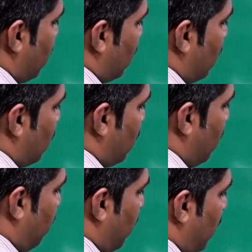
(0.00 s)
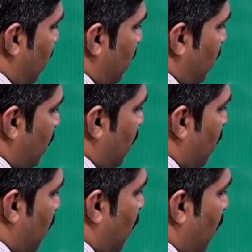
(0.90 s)
this is simple interest
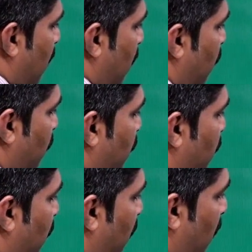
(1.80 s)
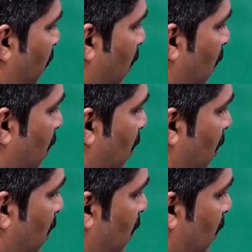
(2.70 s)
for
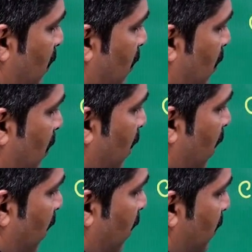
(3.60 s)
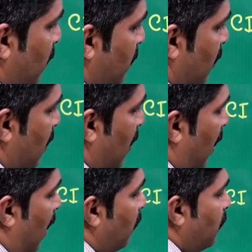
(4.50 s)
3 years.
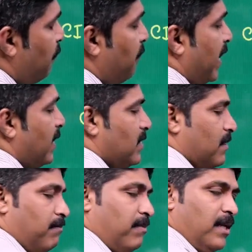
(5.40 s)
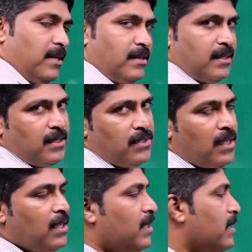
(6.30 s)
How to find simple interest?
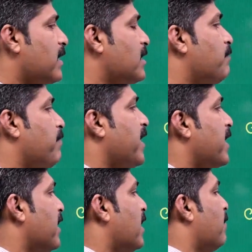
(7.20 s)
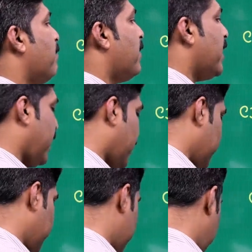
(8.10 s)
That is PNR by 100.